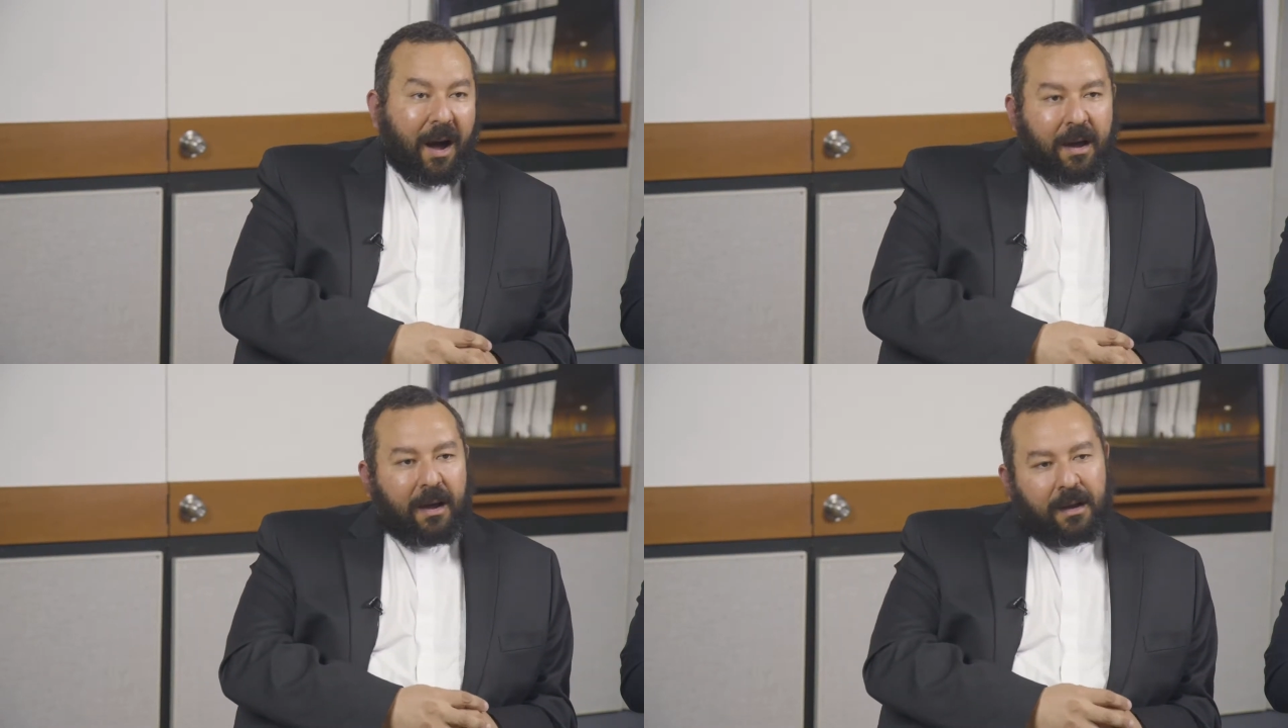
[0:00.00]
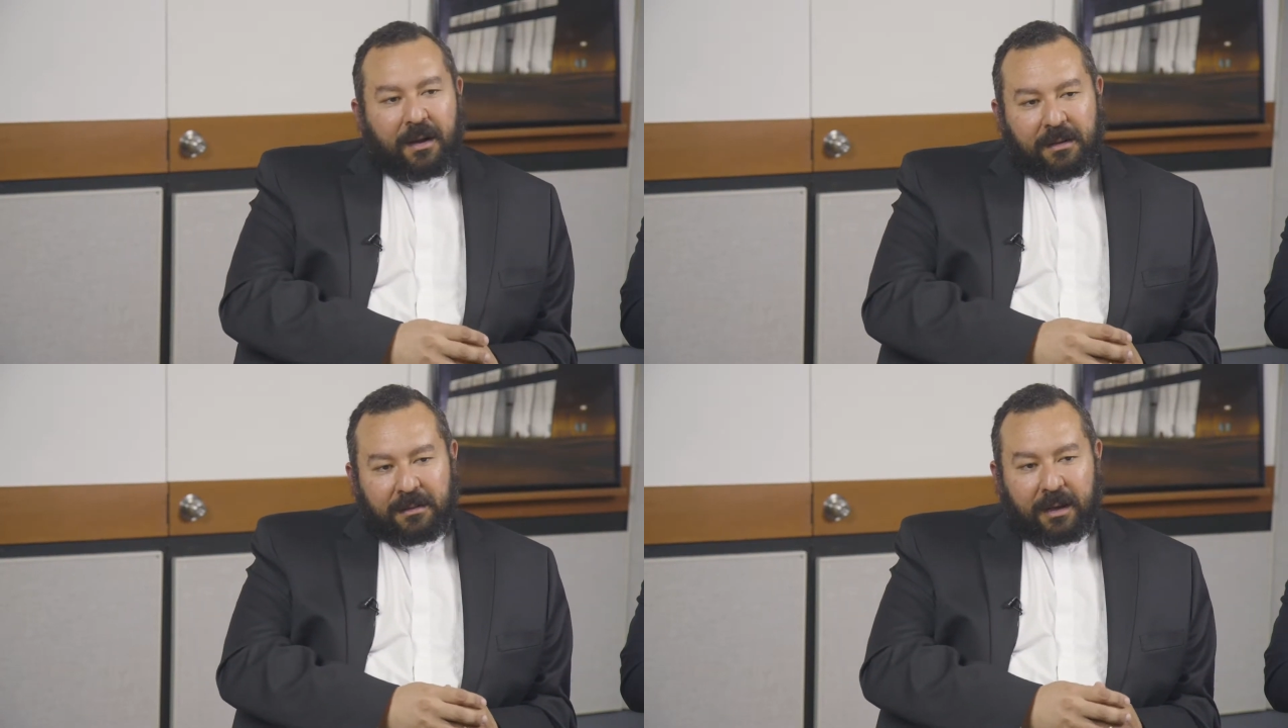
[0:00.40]

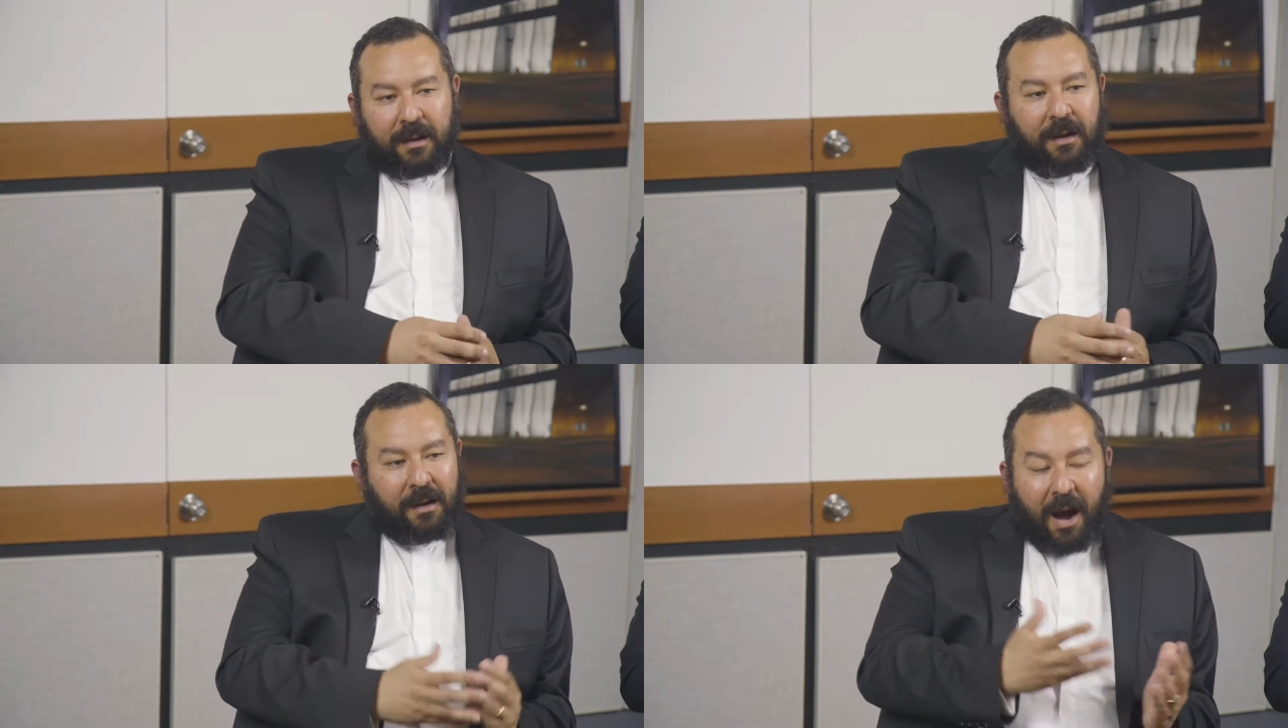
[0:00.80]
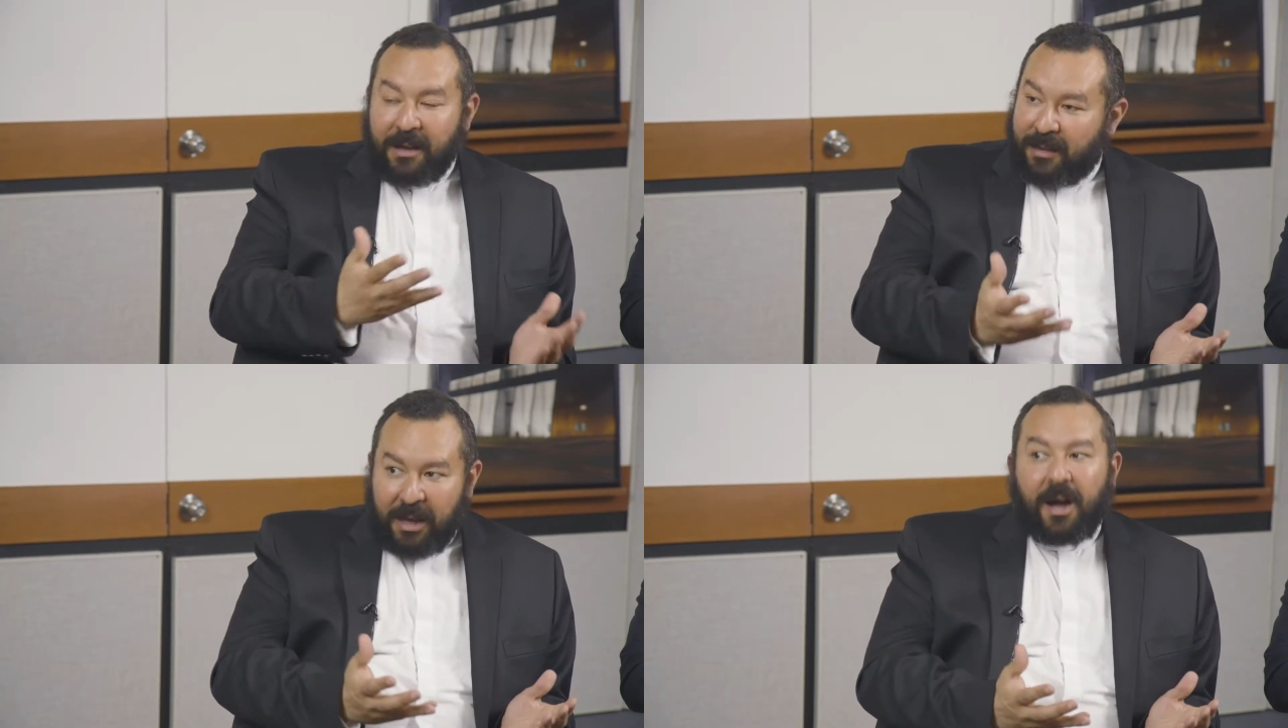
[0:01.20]

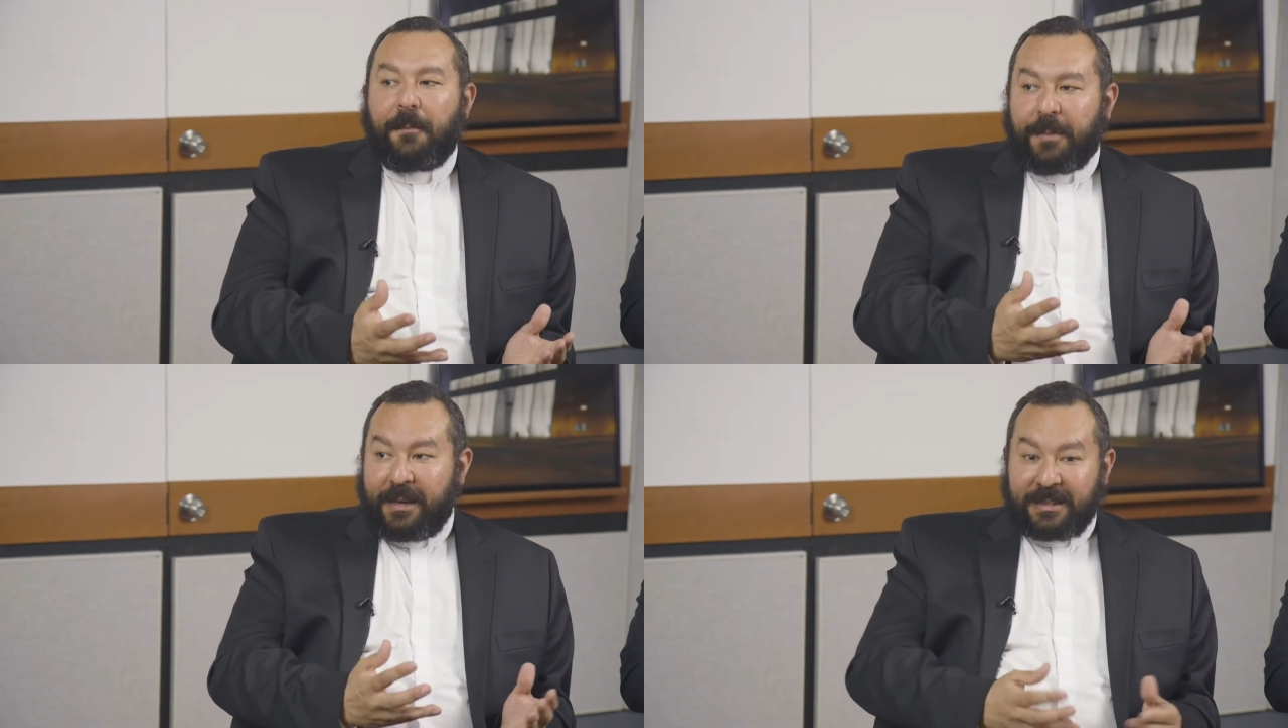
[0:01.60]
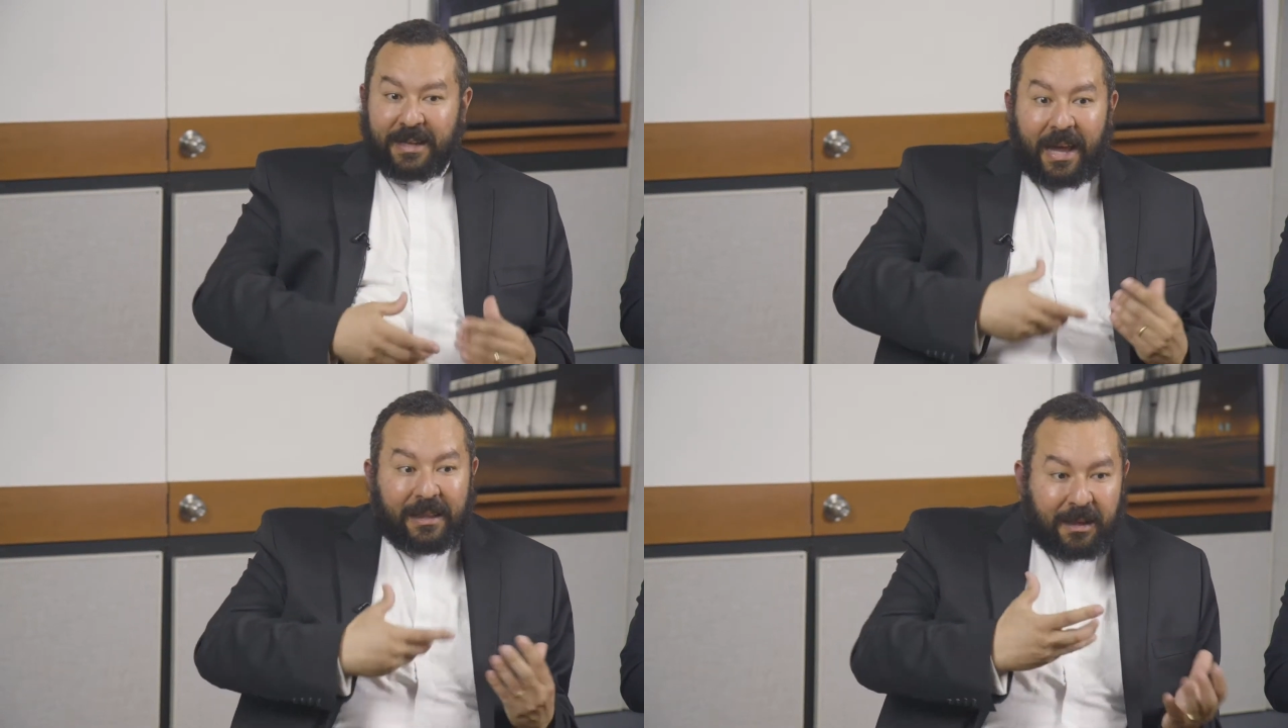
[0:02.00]
IT companies
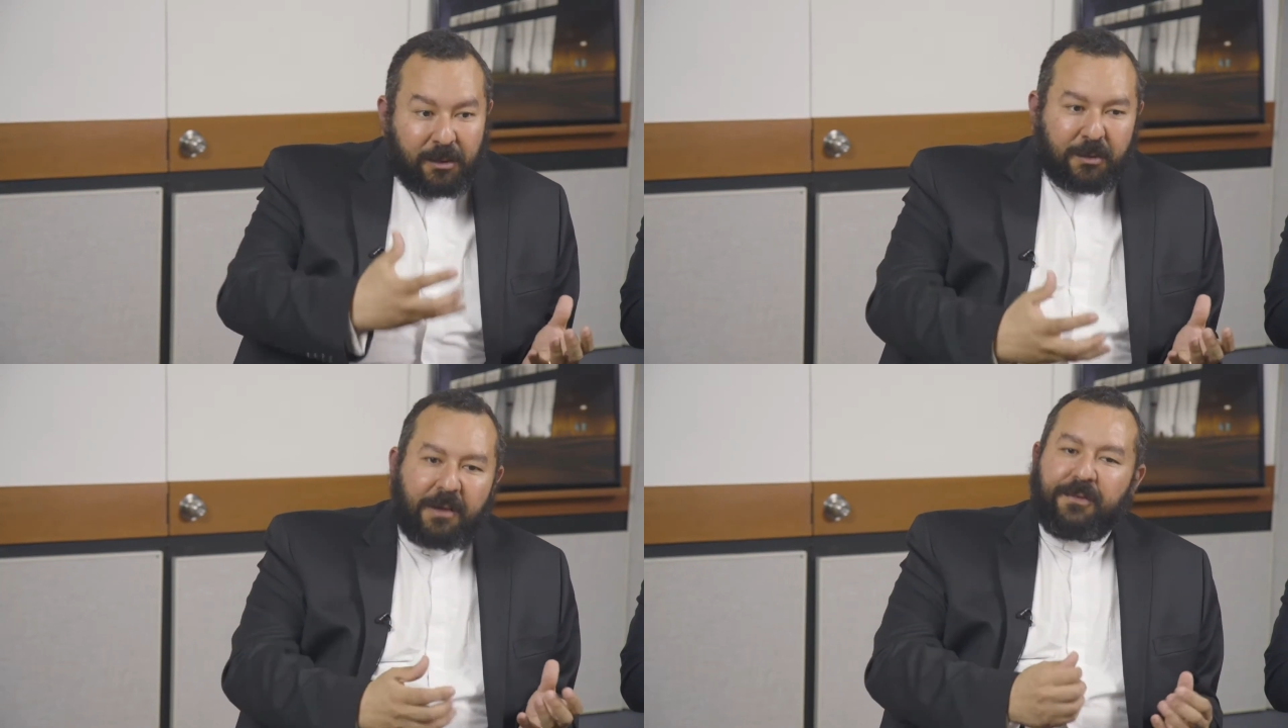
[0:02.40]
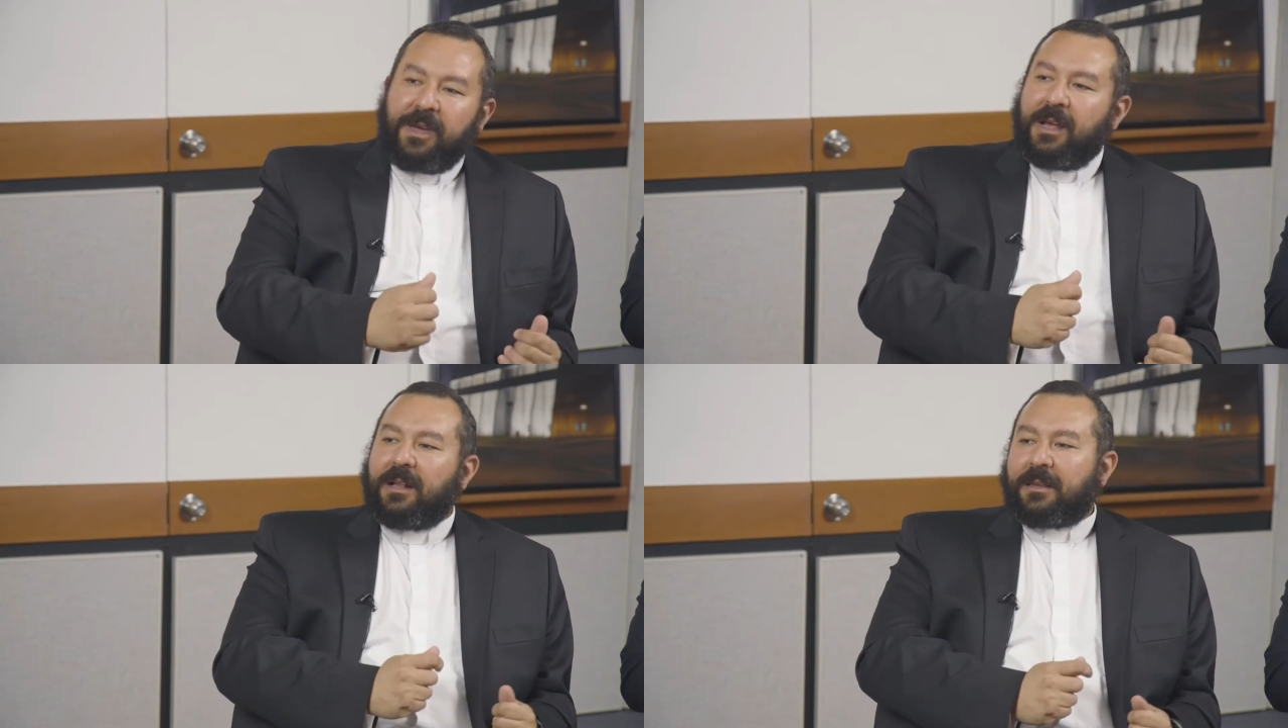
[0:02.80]
get into the
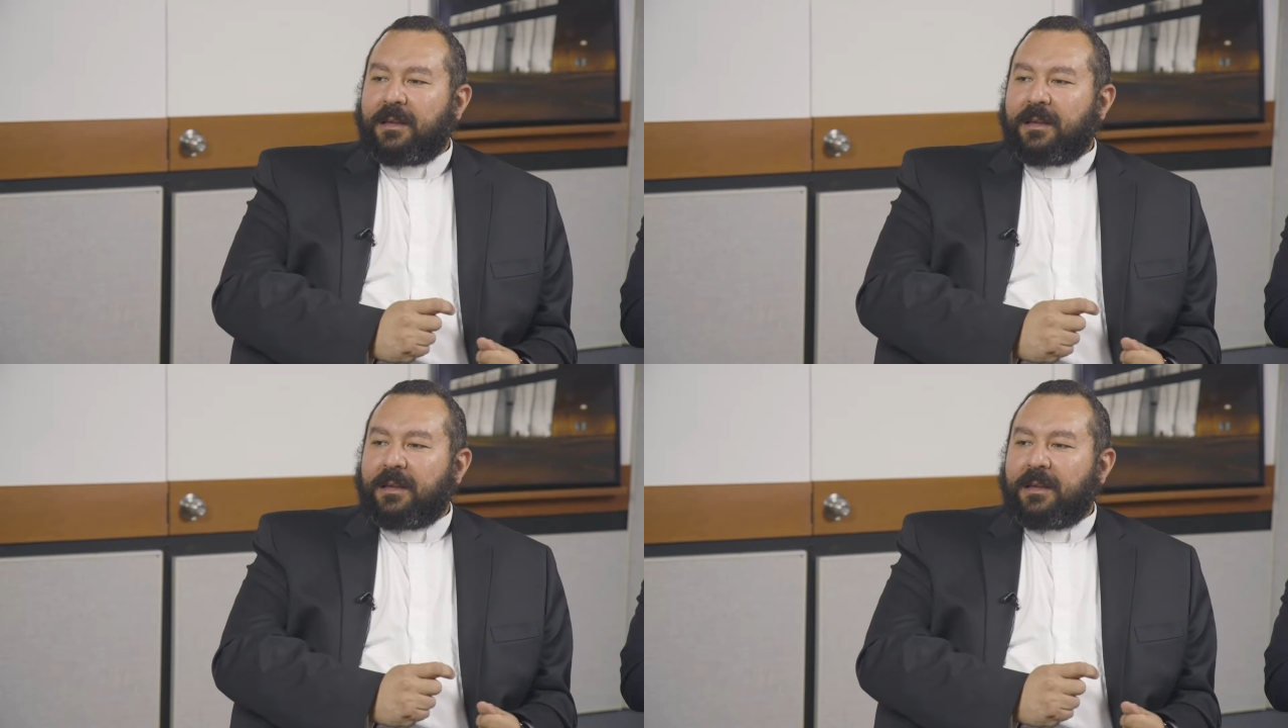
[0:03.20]
field,